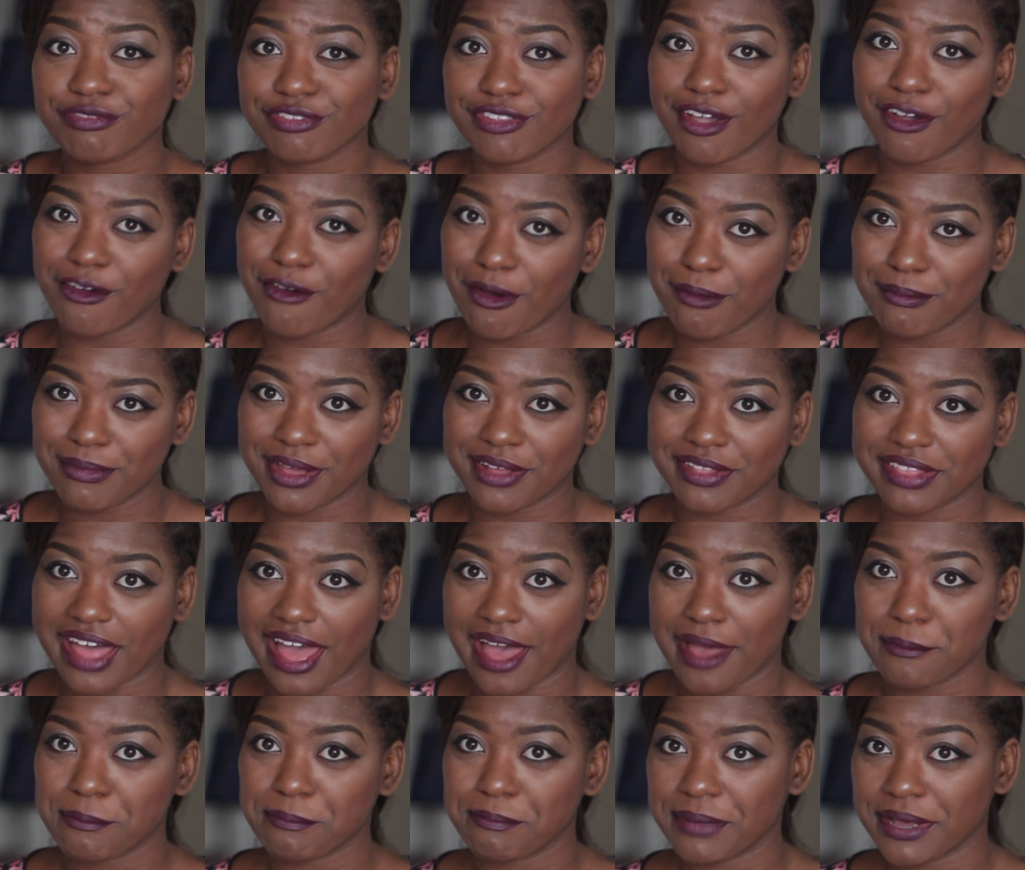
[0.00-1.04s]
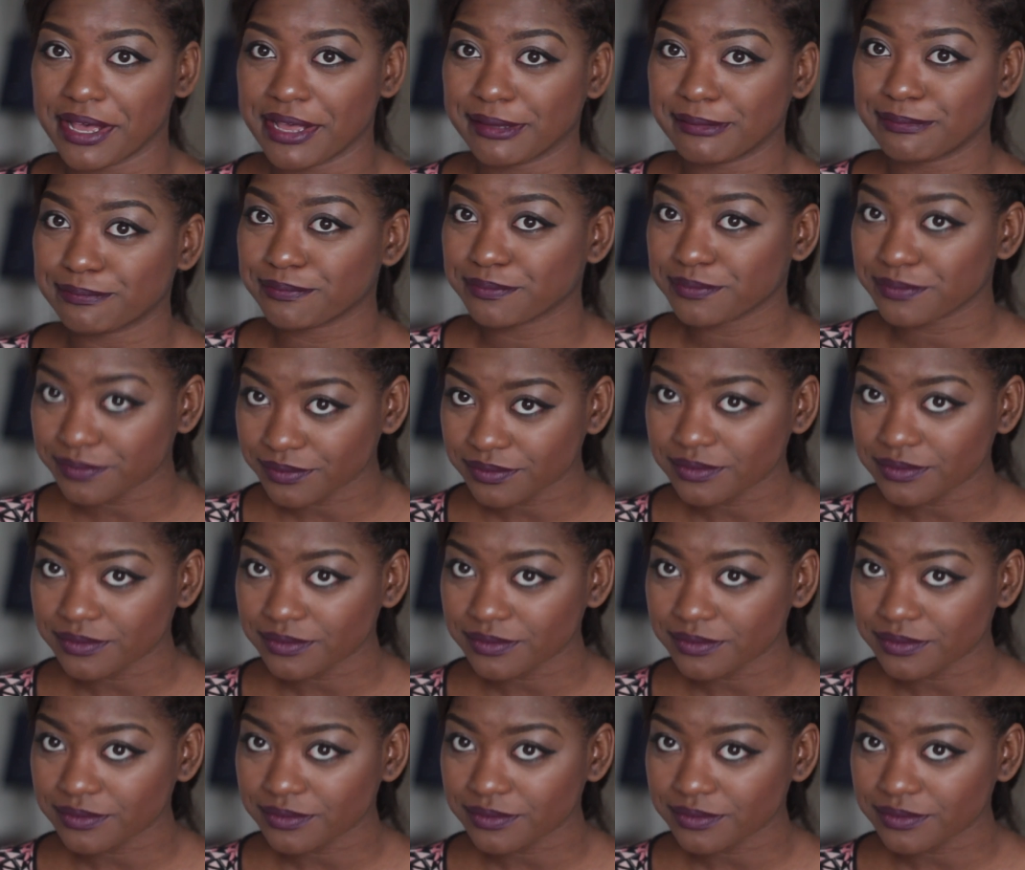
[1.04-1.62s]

Don't quote me on that. But